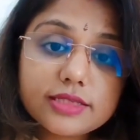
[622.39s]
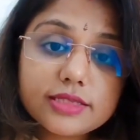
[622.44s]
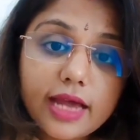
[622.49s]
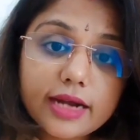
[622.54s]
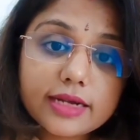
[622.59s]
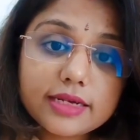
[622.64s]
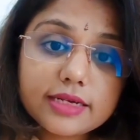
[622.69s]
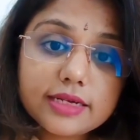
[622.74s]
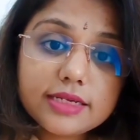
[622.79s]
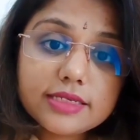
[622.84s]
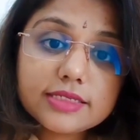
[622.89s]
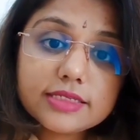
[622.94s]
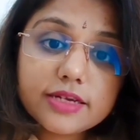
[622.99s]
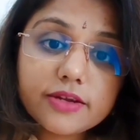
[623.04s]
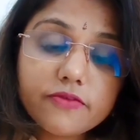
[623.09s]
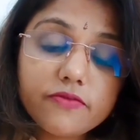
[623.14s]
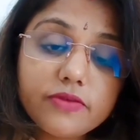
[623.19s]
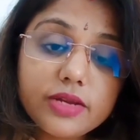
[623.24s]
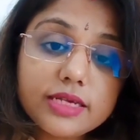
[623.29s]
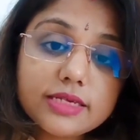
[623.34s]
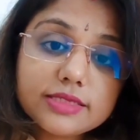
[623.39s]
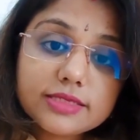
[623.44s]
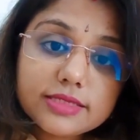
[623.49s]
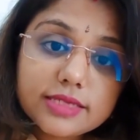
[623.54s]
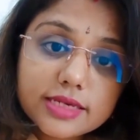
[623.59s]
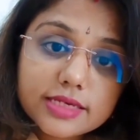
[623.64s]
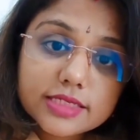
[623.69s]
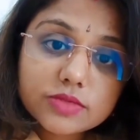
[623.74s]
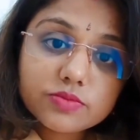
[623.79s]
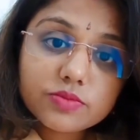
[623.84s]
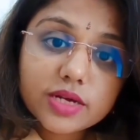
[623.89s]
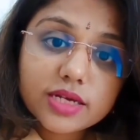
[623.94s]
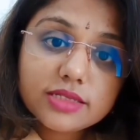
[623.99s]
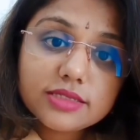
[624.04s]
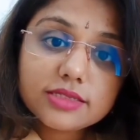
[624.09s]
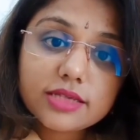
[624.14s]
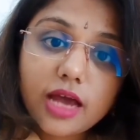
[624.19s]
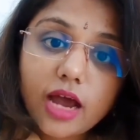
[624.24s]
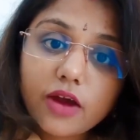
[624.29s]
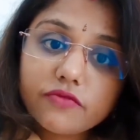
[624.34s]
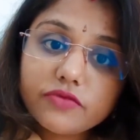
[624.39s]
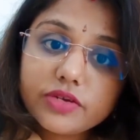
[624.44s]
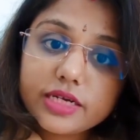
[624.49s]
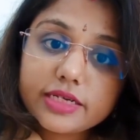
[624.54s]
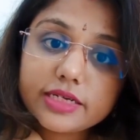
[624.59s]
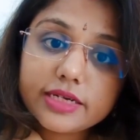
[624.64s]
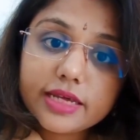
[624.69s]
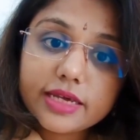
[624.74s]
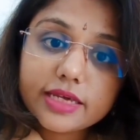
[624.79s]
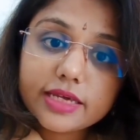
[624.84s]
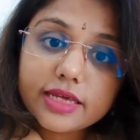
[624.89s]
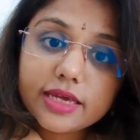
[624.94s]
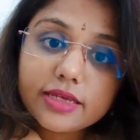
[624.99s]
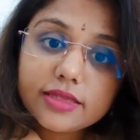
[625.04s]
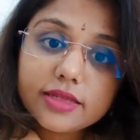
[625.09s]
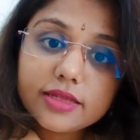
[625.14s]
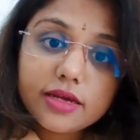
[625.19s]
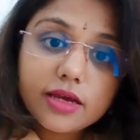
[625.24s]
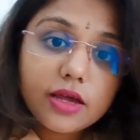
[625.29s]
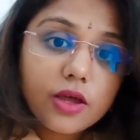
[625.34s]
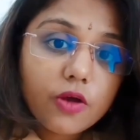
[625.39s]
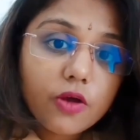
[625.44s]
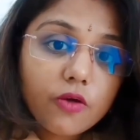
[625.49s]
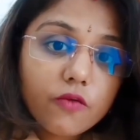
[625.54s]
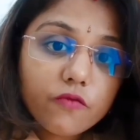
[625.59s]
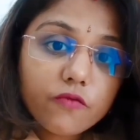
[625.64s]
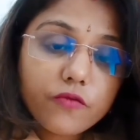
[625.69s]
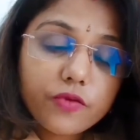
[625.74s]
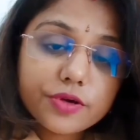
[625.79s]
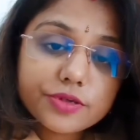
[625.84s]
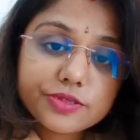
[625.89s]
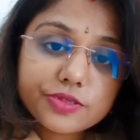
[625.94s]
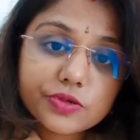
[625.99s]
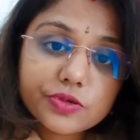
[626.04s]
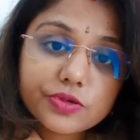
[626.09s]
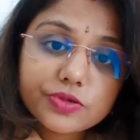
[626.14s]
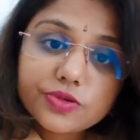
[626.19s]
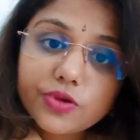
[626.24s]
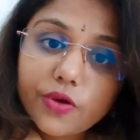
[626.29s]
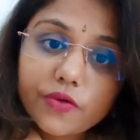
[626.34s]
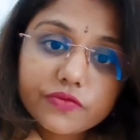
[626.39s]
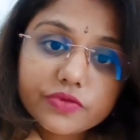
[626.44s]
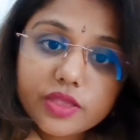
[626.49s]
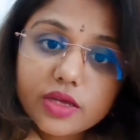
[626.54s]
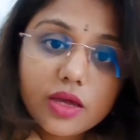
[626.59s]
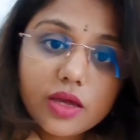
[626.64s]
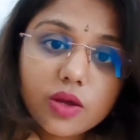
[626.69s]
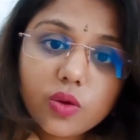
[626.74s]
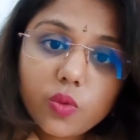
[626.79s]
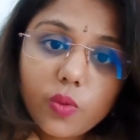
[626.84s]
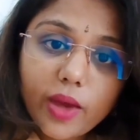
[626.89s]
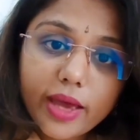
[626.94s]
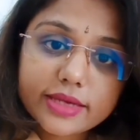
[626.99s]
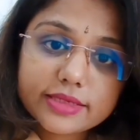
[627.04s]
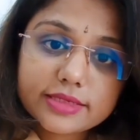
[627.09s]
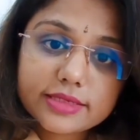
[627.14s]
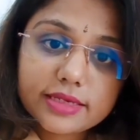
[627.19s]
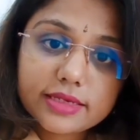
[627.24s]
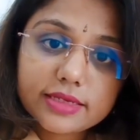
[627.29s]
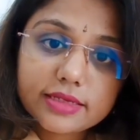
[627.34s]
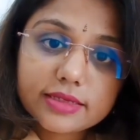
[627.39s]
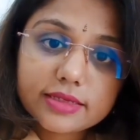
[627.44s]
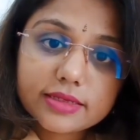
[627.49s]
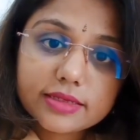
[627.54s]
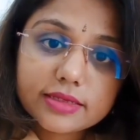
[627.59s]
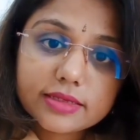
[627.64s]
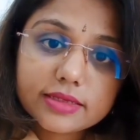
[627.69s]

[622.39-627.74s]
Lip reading: that is roughly 6 months after taking the first dose of the vaccine.